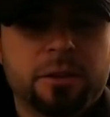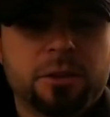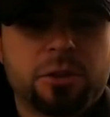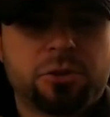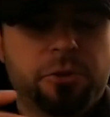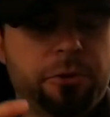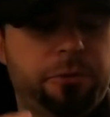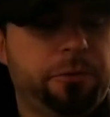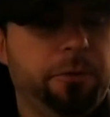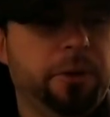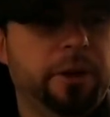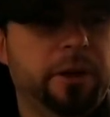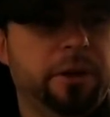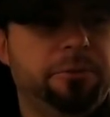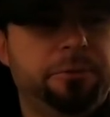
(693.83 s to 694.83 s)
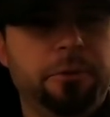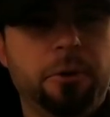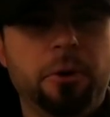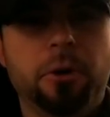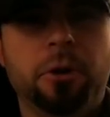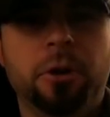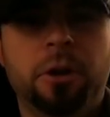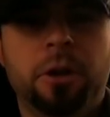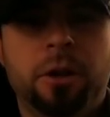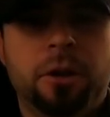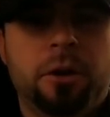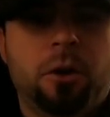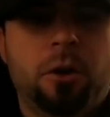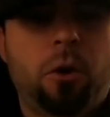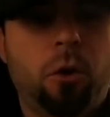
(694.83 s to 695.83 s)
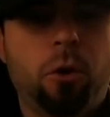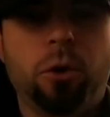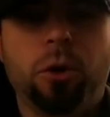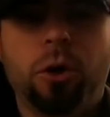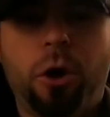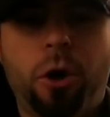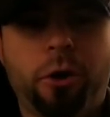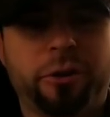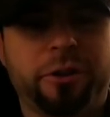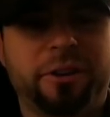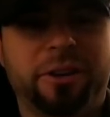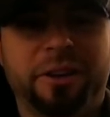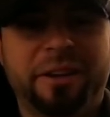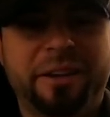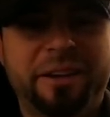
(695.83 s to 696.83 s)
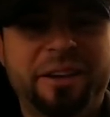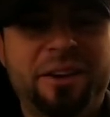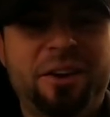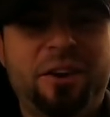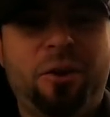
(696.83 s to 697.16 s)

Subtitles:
truthfully, wholeheartedly